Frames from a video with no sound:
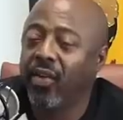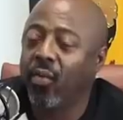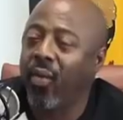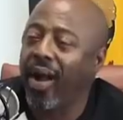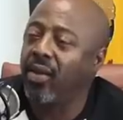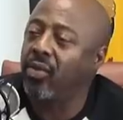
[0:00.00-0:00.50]

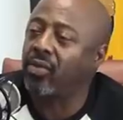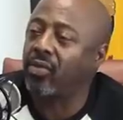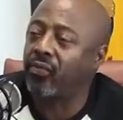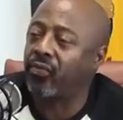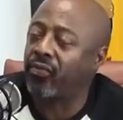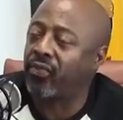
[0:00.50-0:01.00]
Why you
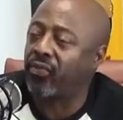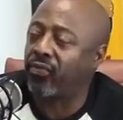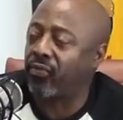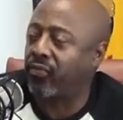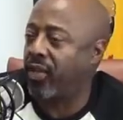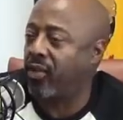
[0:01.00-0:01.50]

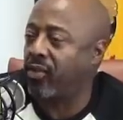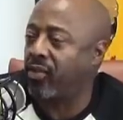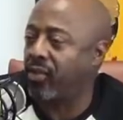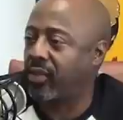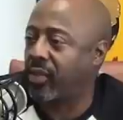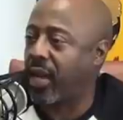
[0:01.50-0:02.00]
feel
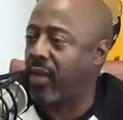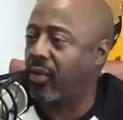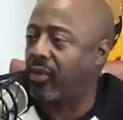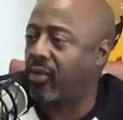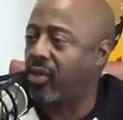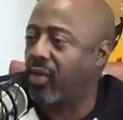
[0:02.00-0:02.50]
sound
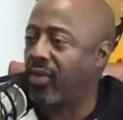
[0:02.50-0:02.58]
so